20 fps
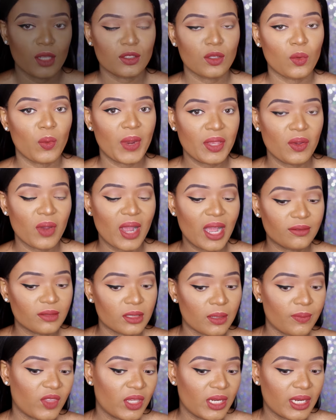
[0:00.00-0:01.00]
So when you have
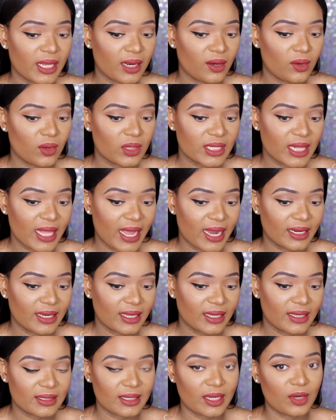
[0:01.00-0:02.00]
something that looks like
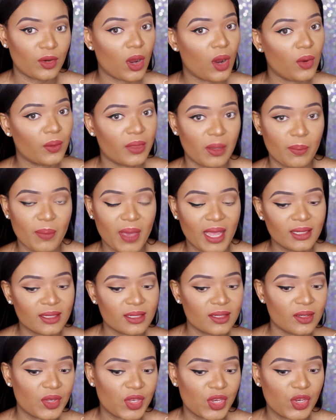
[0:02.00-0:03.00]
this, it all
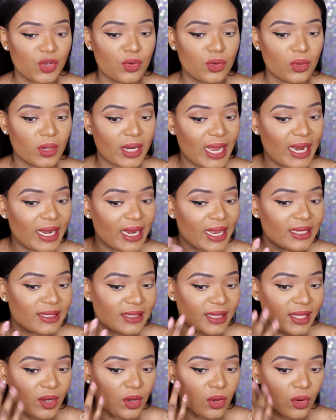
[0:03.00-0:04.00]
depends on you. You can
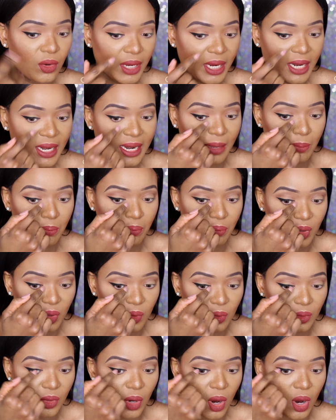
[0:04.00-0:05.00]
easily go in and
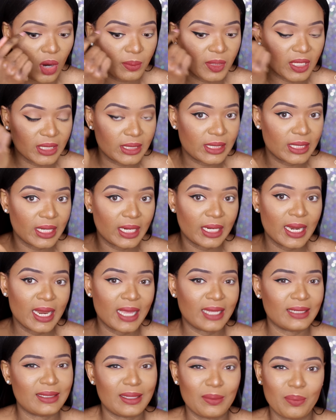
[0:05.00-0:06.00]
build up the
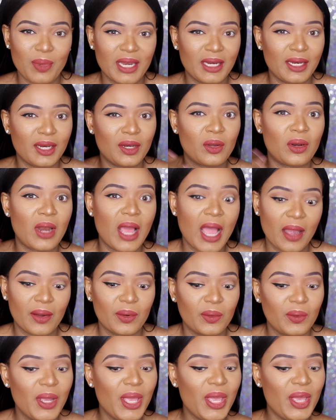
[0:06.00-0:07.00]
thickness depending on
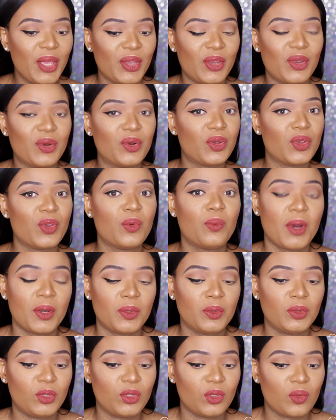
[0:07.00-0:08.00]
how you know you
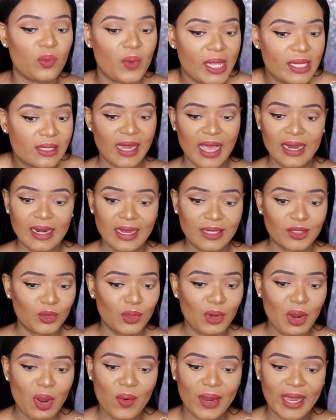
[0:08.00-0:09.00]
want to do it and as
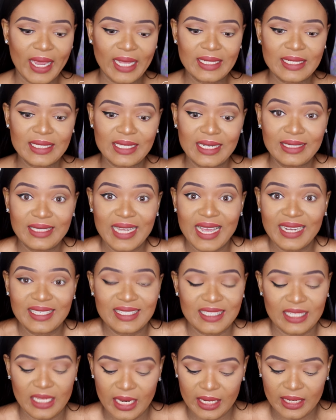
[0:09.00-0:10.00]
you all can see that
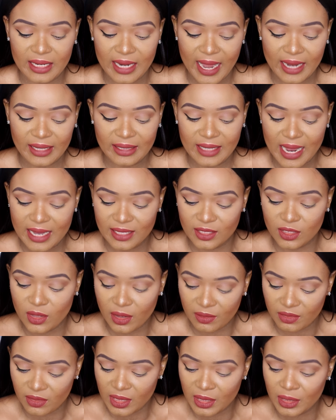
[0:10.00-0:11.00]
is it like there is
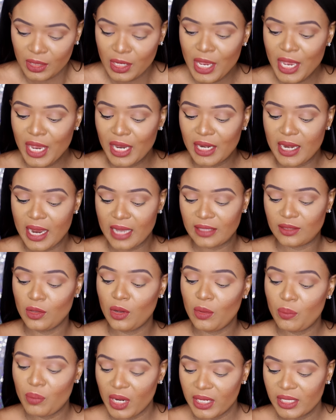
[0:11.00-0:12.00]
nothing there is
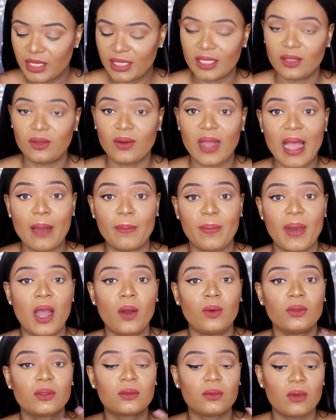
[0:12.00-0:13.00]
no big deal
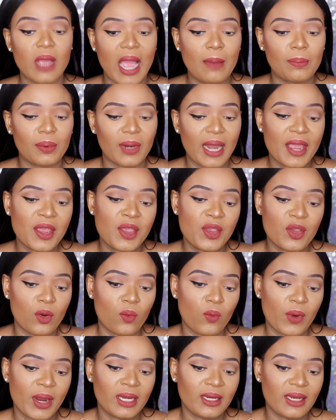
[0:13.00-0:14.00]
about applying
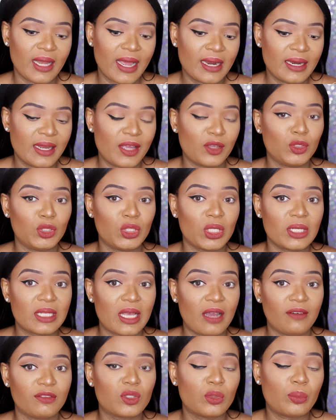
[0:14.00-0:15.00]
your wing liner you
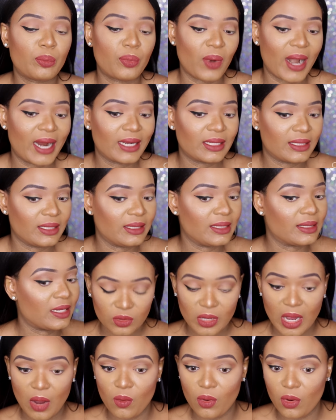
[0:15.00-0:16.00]
just have to
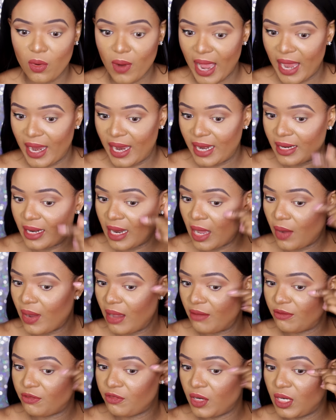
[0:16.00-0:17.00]
practice so I will go ahead
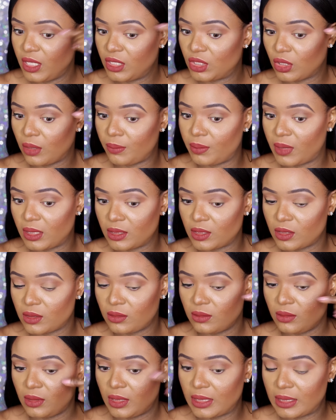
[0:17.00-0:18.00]
now and finish up
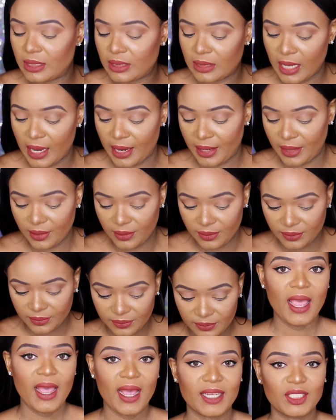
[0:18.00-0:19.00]
this this side
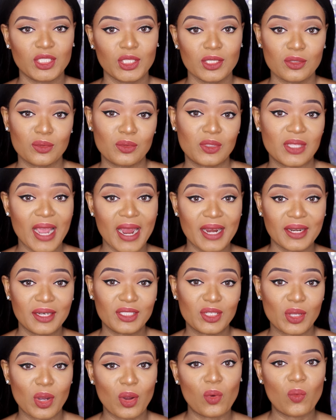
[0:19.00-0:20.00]
and just to tie
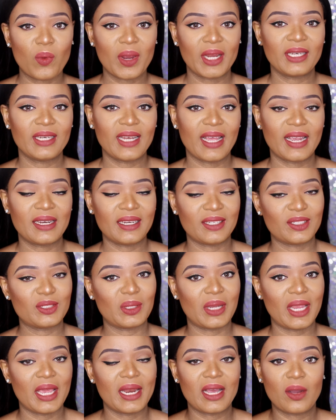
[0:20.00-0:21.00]
this whole wing liner
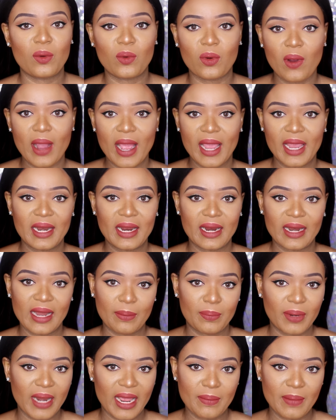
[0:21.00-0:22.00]
together I'll go ahead and
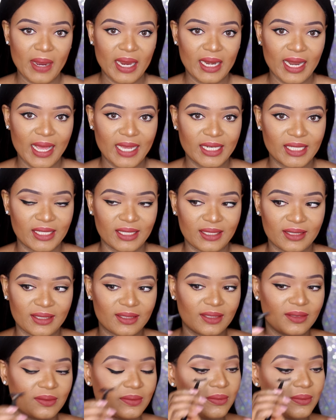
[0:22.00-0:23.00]
apply my lashes